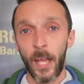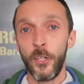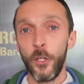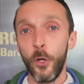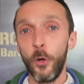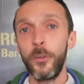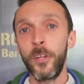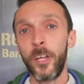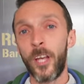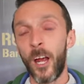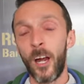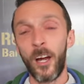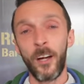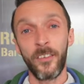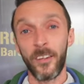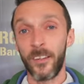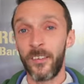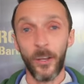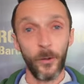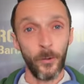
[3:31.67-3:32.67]
And you own the
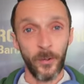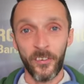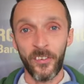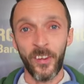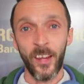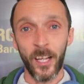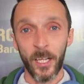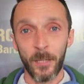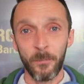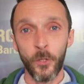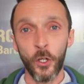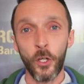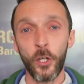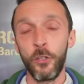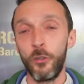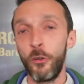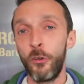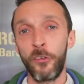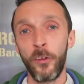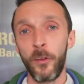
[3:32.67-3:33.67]
card until you sell it. You
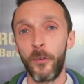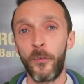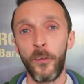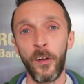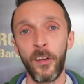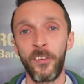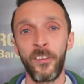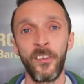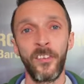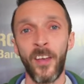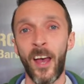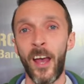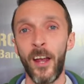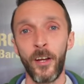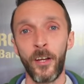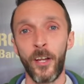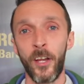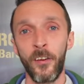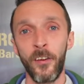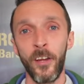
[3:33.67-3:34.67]
can use it for its
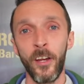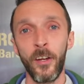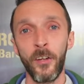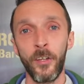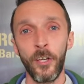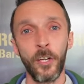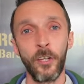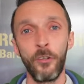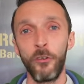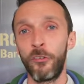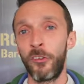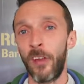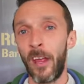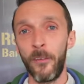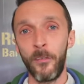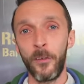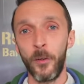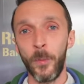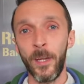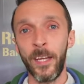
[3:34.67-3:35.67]
entire career, you can use it
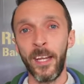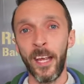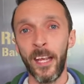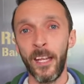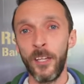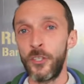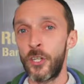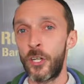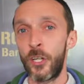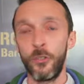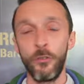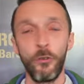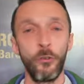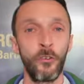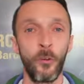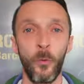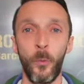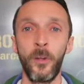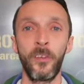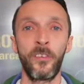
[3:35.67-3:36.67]
every weekend, you can use
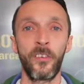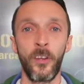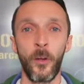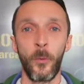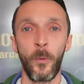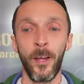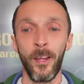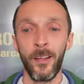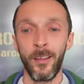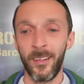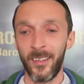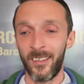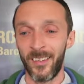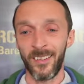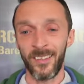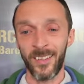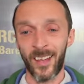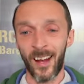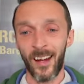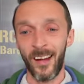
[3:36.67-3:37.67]
it once in a while. It's
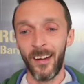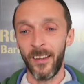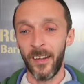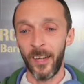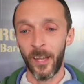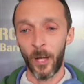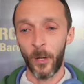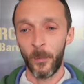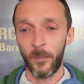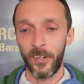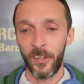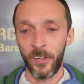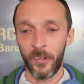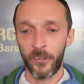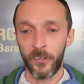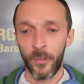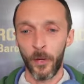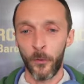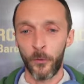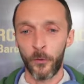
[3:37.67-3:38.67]
entirely up to
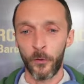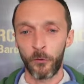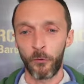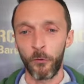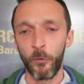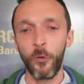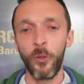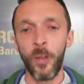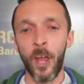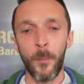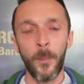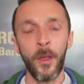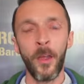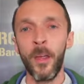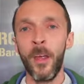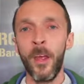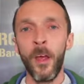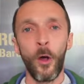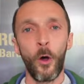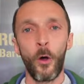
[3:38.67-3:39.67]
yourself. There's no limit
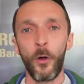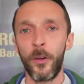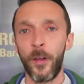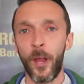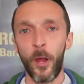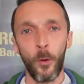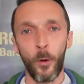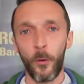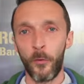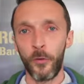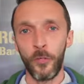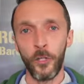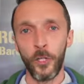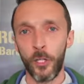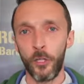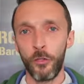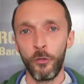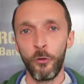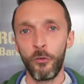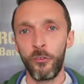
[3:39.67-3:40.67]
on how often you
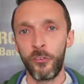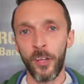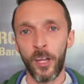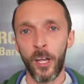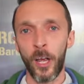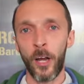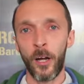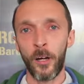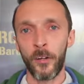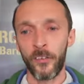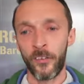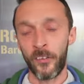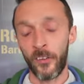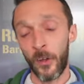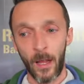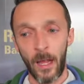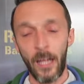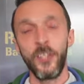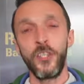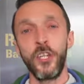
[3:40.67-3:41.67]
can use the cards,
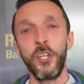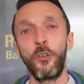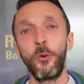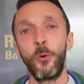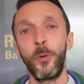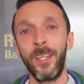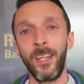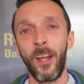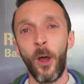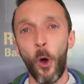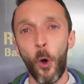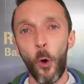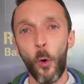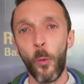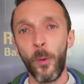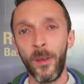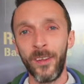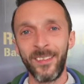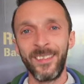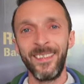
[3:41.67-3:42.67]
and you don't
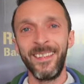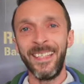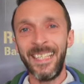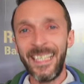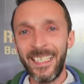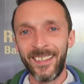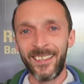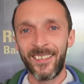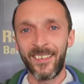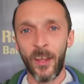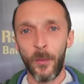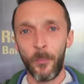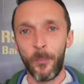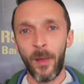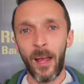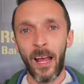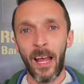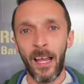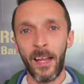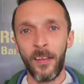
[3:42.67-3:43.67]
always need to
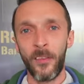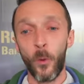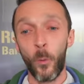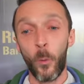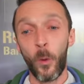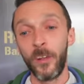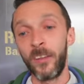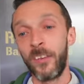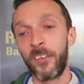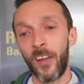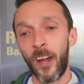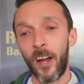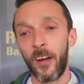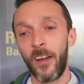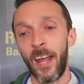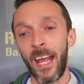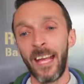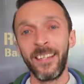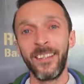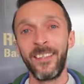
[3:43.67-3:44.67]
buy the ones that are
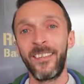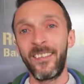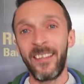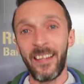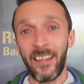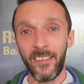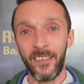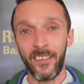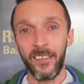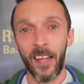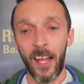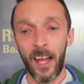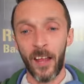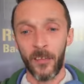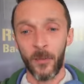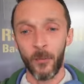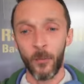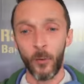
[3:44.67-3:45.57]
in season at the